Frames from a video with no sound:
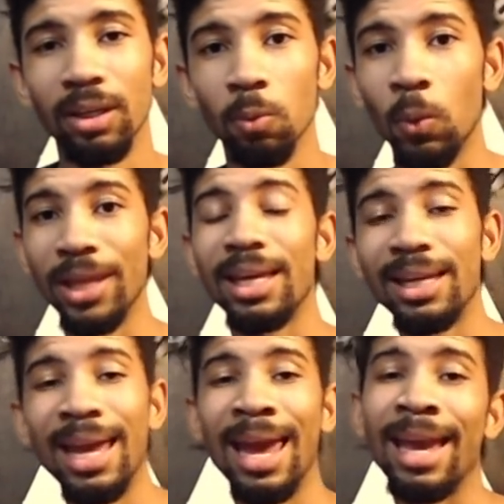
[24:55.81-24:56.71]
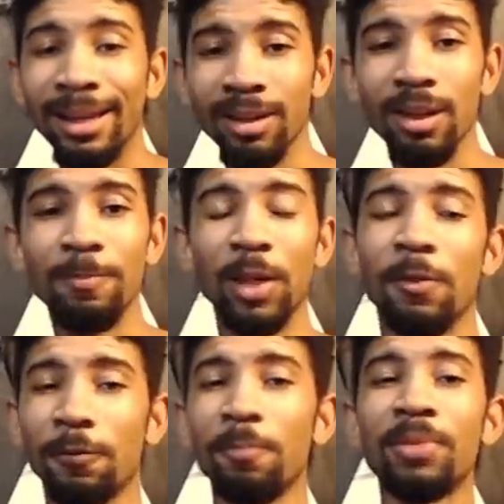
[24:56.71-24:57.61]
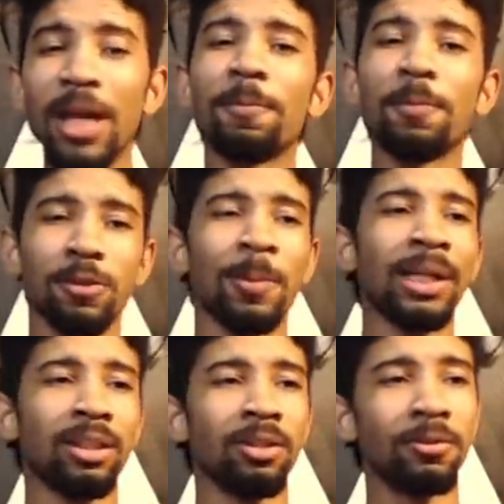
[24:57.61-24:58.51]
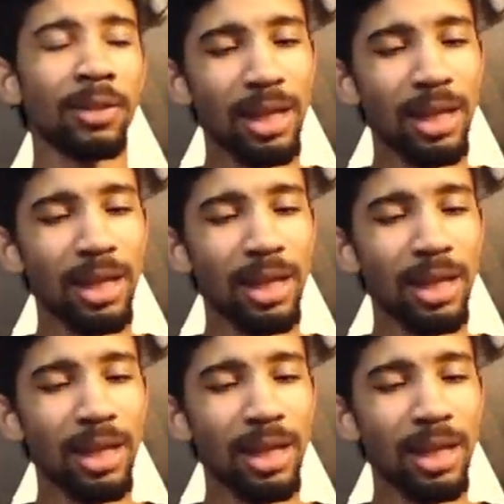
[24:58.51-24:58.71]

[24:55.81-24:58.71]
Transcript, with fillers: way they can. And from their perspective,